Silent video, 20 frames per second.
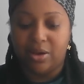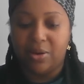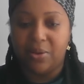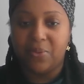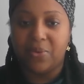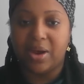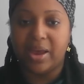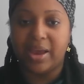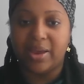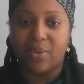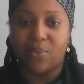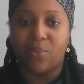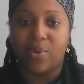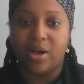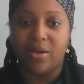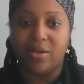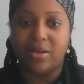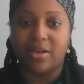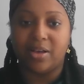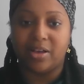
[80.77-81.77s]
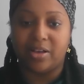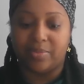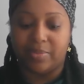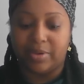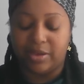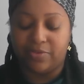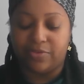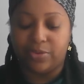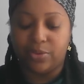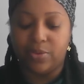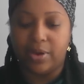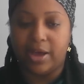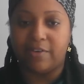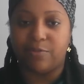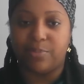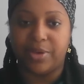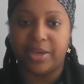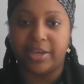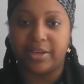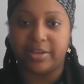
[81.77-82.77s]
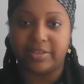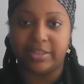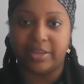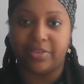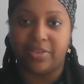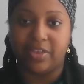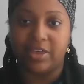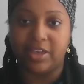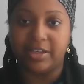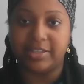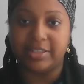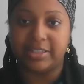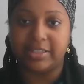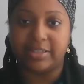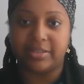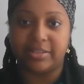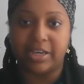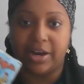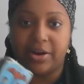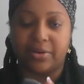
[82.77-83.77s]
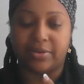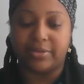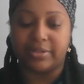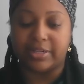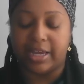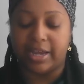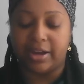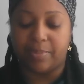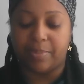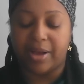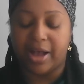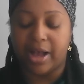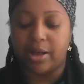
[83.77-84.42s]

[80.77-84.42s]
All right, welcome. If you have picked this tarot deck,